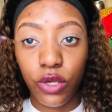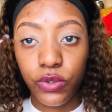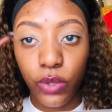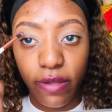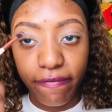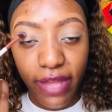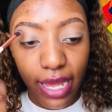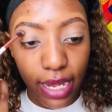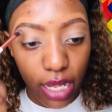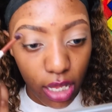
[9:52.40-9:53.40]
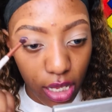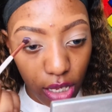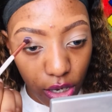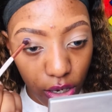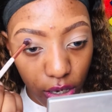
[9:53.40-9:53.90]
ngizoyifaka
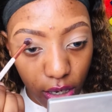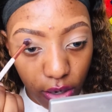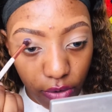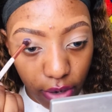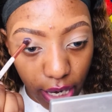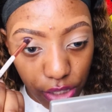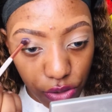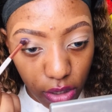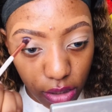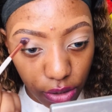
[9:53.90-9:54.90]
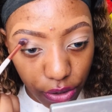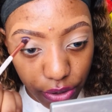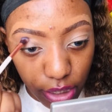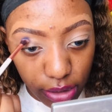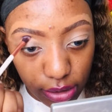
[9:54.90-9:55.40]
right on the
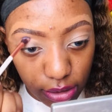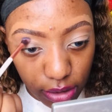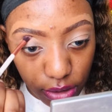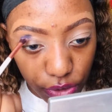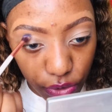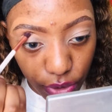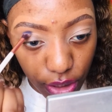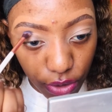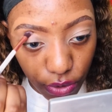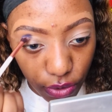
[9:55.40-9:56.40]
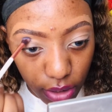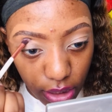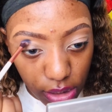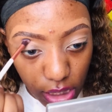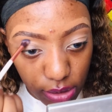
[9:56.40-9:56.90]
crease. So yiyo
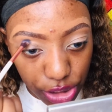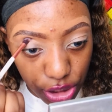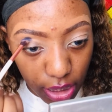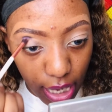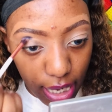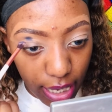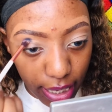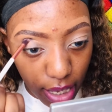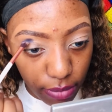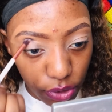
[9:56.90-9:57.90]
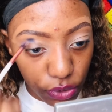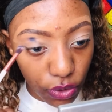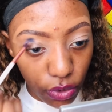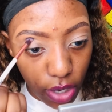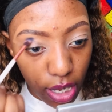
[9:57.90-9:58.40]
i-transition color yami.
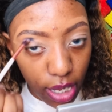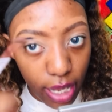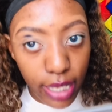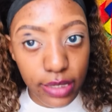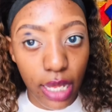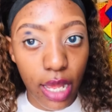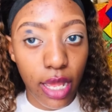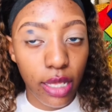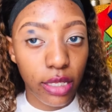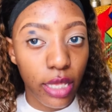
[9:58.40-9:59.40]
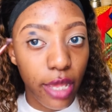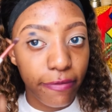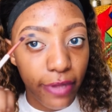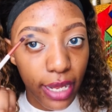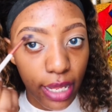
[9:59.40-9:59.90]
So as
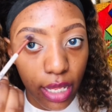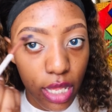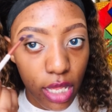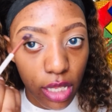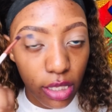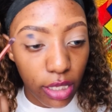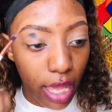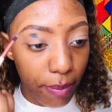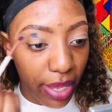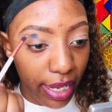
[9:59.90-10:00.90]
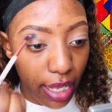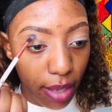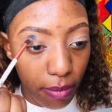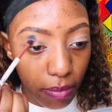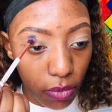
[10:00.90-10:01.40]
ngiyayifaka,
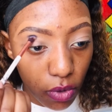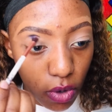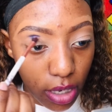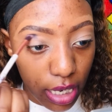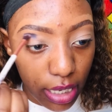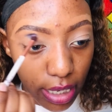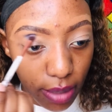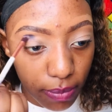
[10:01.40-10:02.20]
ngiyayipacka khona le,